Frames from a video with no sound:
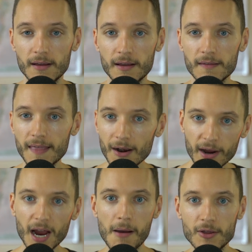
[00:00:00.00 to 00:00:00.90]
They don't
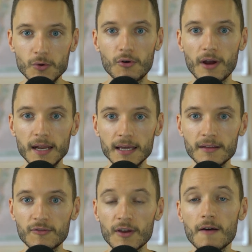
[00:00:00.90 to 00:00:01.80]
care about
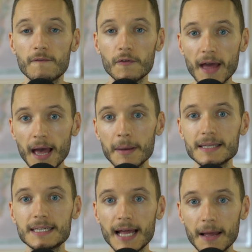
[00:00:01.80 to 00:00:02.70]
Ukrainians. For them,
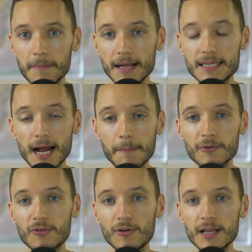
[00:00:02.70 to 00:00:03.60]
it's an
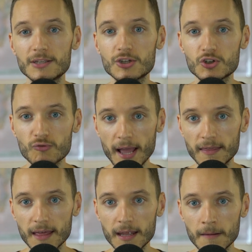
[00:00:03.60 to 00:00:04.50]
opportunity to
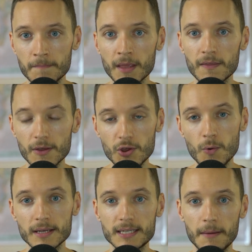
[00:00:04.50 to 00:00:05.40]
strengthen the
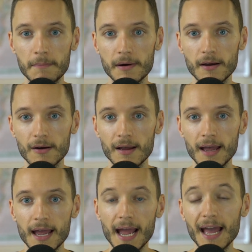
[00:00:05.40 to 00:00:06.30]
U.S. empire.
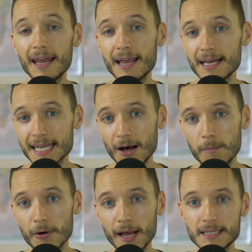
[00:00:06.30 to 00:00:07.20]
And as Hal
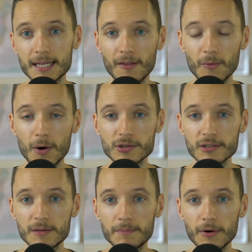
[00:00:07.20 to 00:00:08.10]
Brands said in the
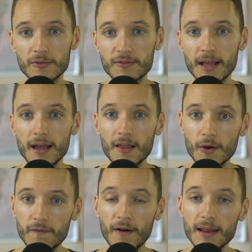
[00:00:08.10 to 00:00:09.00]
Washington Post, they're
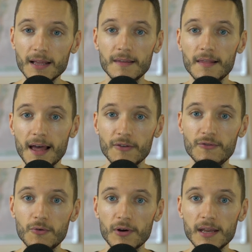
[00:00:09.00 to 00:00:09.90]
fighting to the last
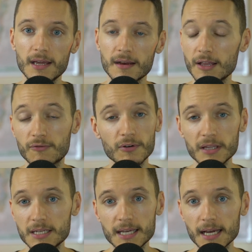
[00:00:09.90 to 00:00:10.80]
Ukrainian. It's
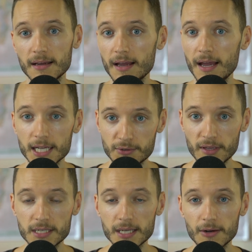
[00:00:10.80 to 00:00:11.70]
really sick, it's really
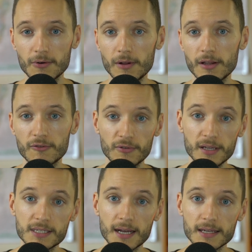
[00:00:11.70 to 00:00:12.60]
cynical, and it's really
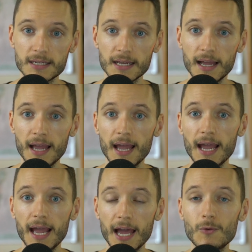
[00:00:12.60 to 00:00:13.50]
disgusting.
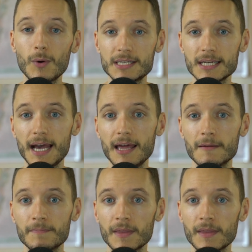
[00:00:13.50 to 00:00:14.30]
And once again,